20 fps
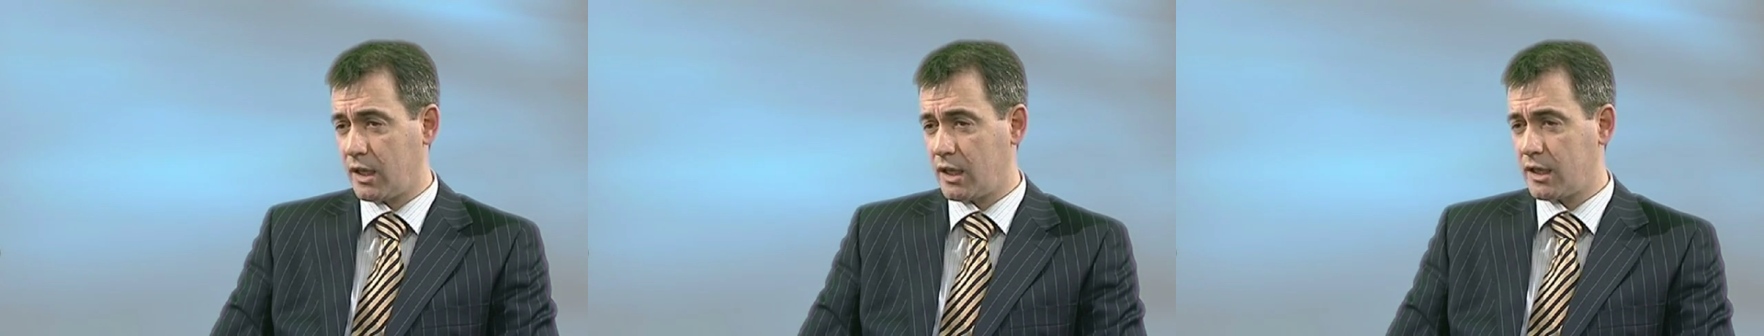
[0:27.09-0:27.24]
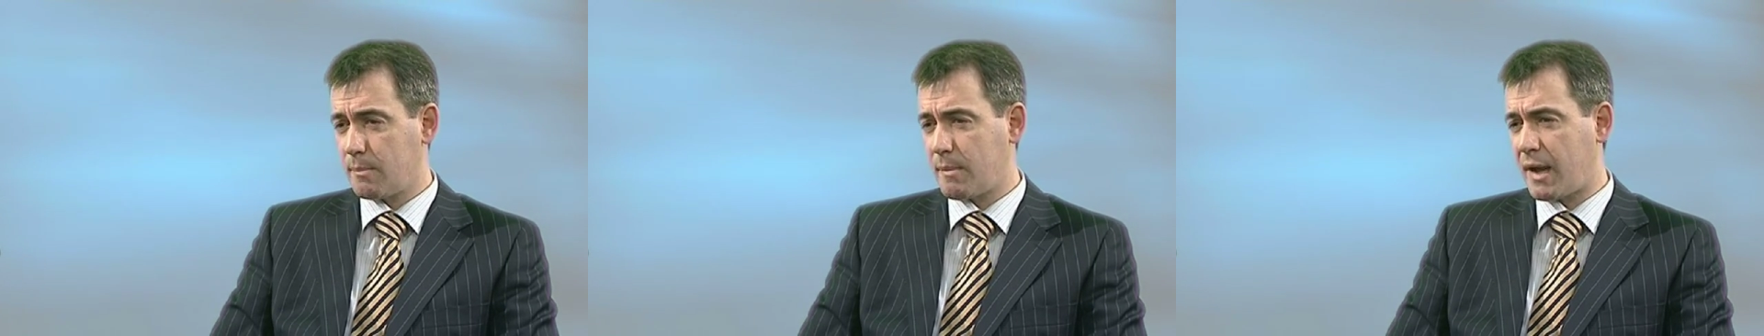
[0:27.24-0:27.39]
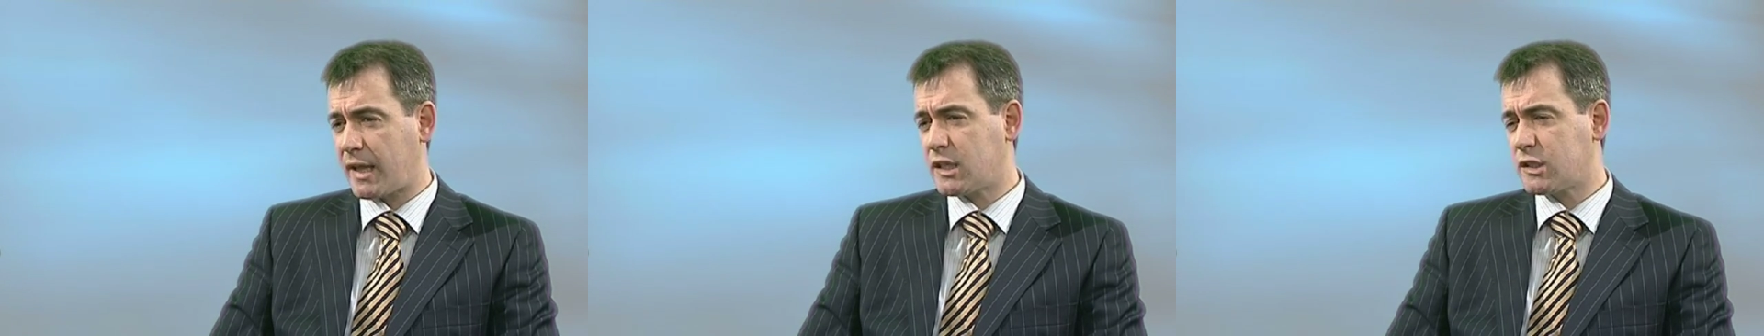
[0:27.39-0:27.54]

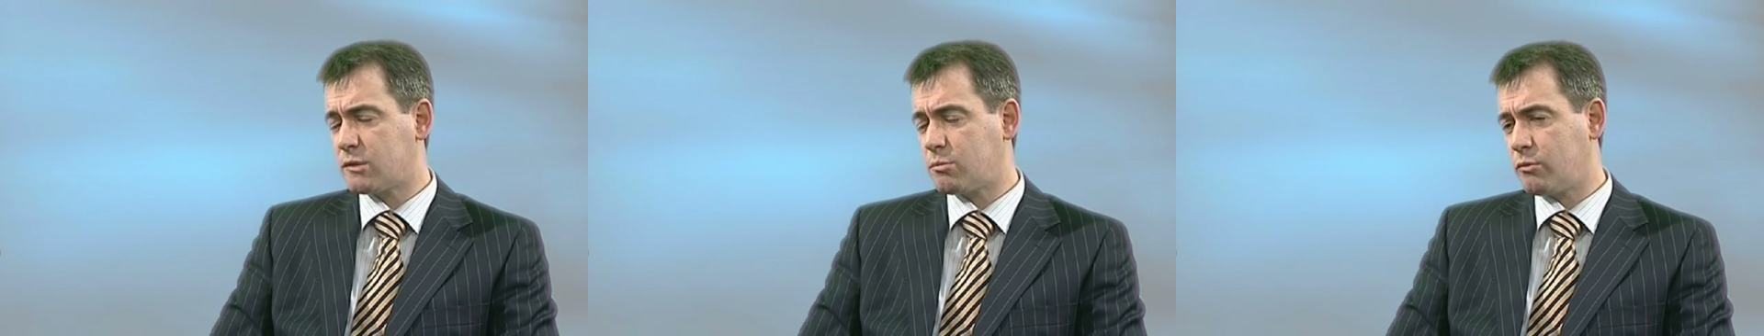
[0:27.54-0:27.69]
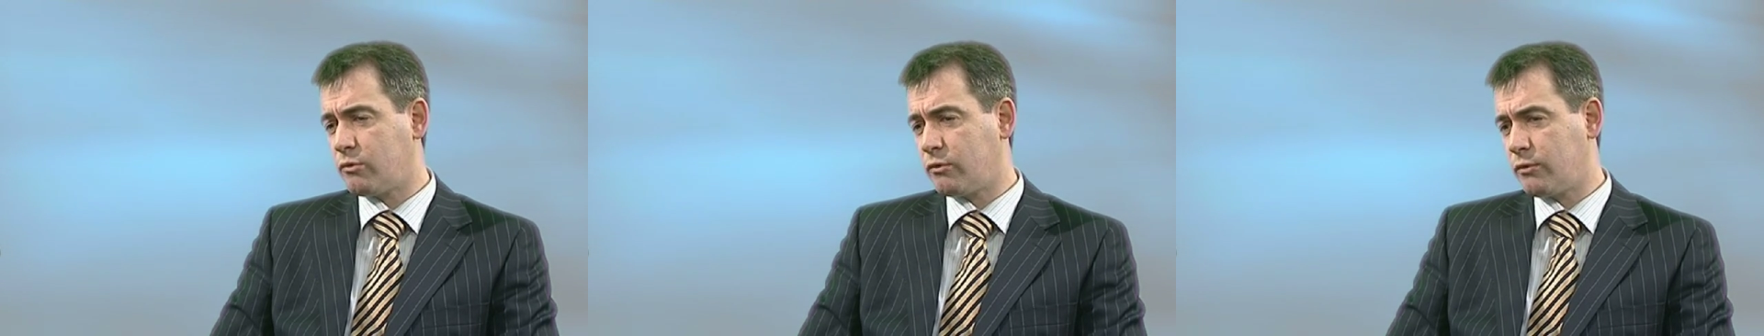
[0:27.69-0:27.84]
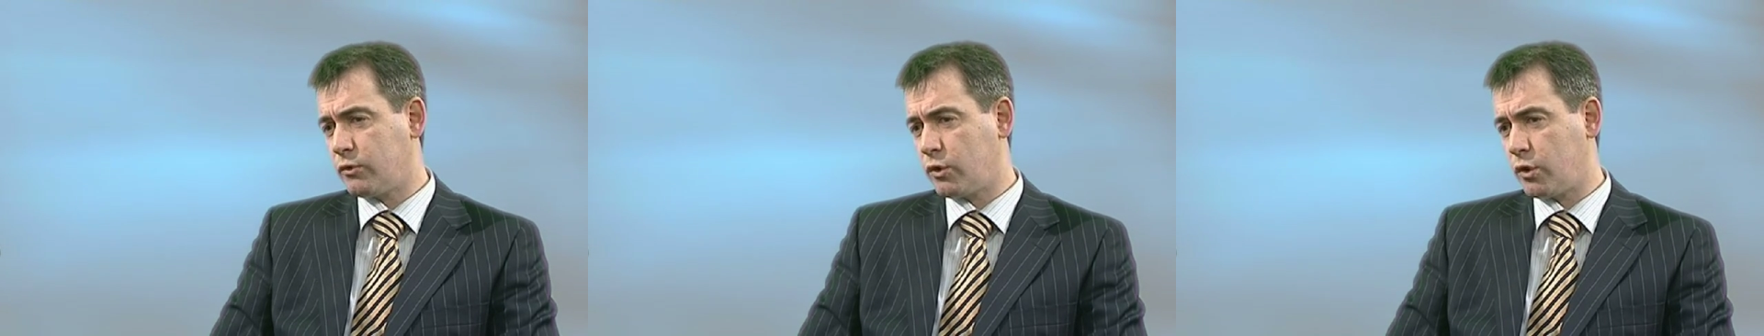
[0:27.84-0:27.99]
The
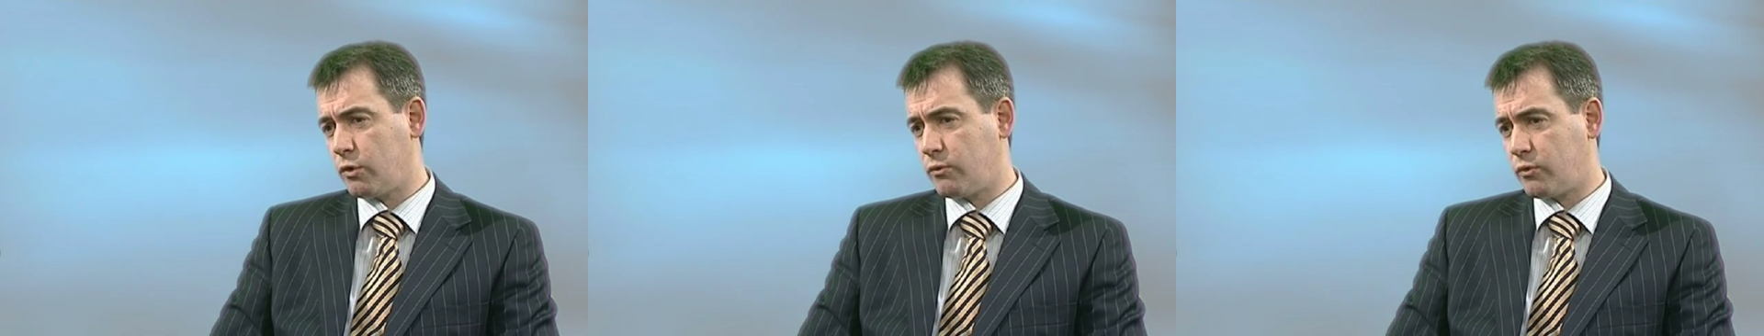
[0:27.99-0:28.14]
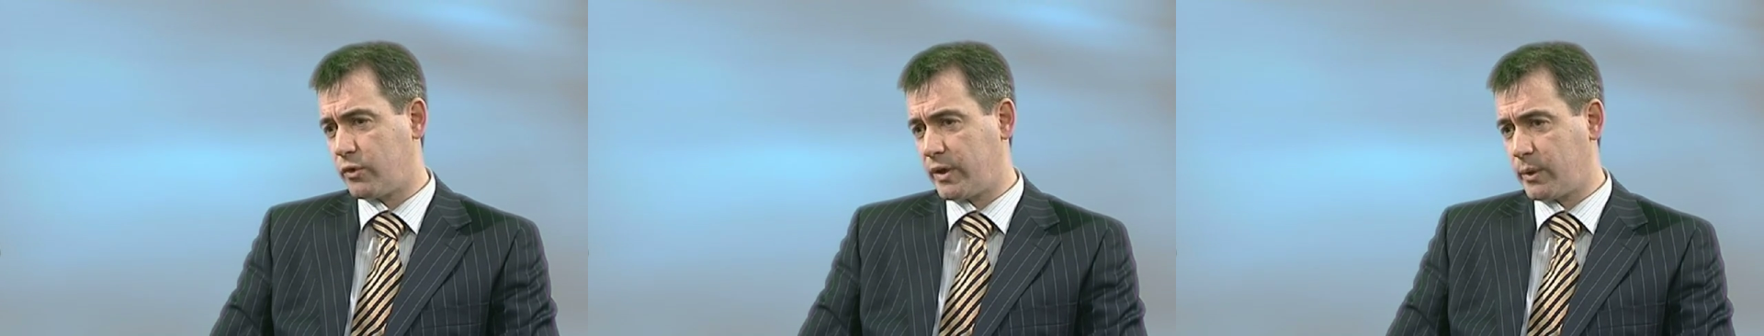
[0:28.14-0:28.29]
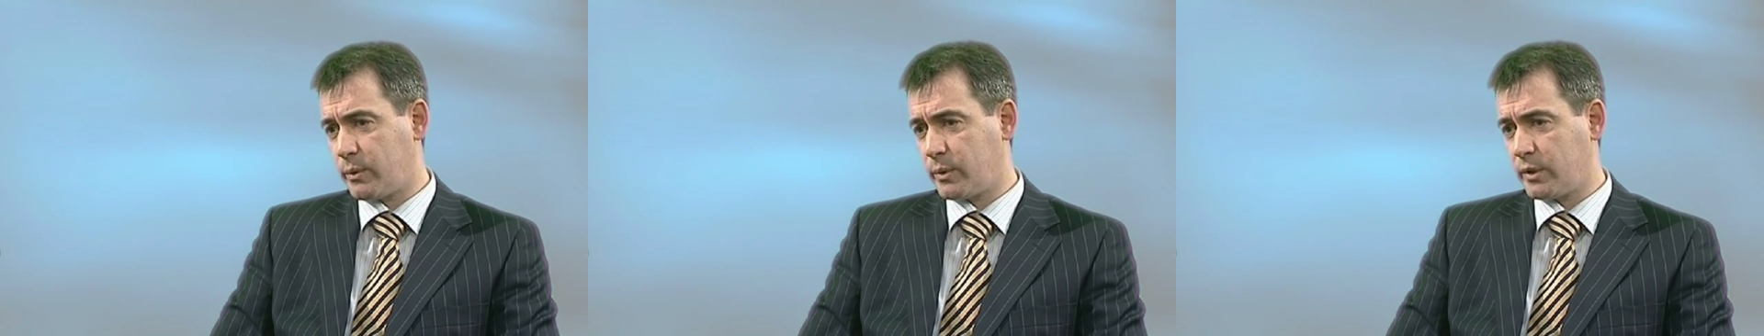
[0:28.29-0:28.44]
management review
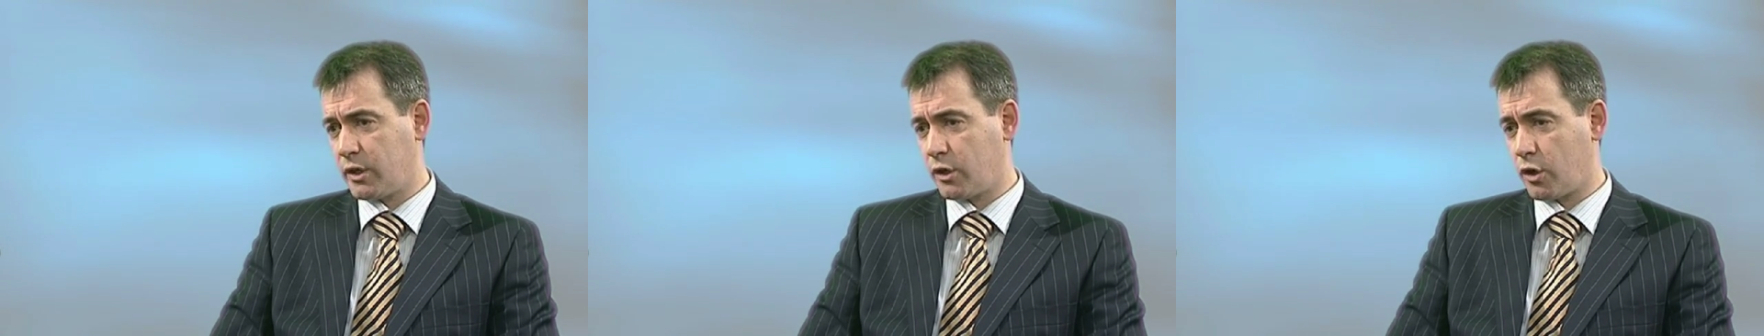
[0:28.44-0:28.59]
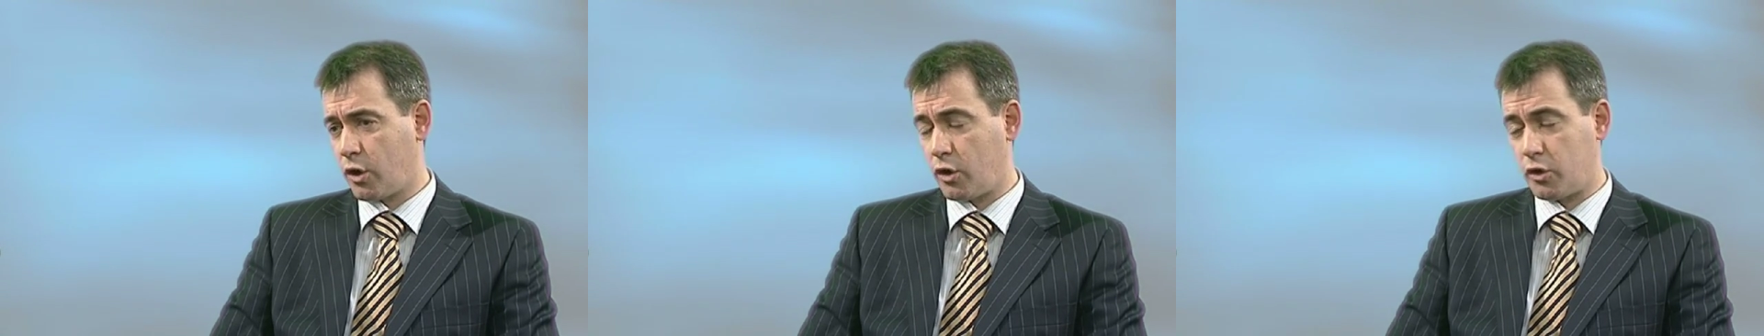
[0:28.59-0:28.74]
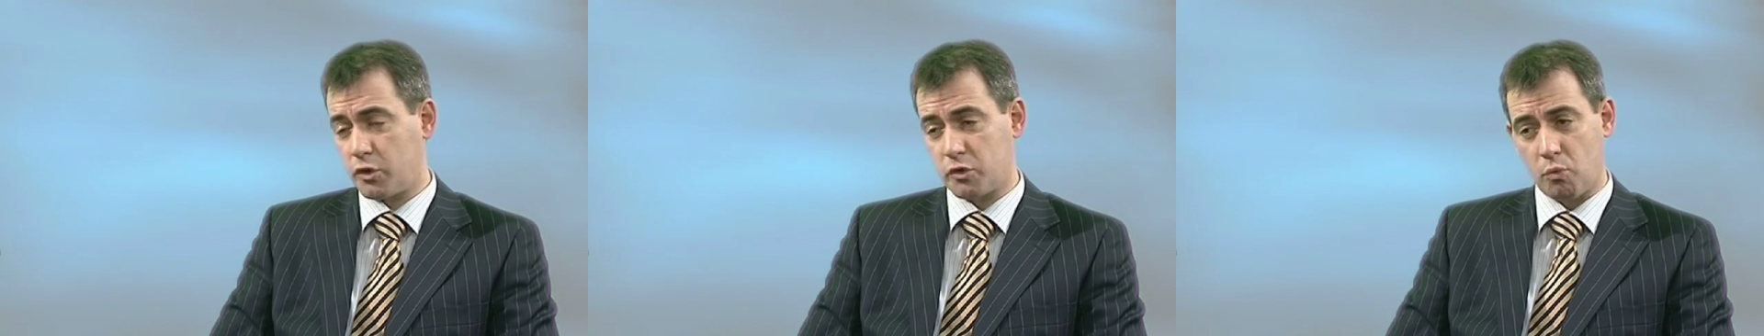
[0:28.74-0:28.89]
frequently
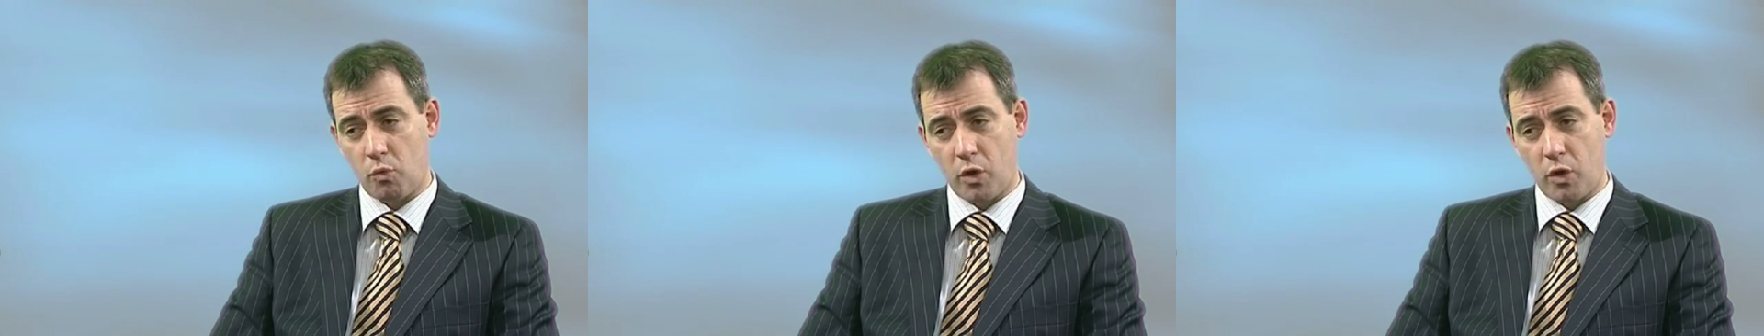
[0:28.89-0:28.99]
occurs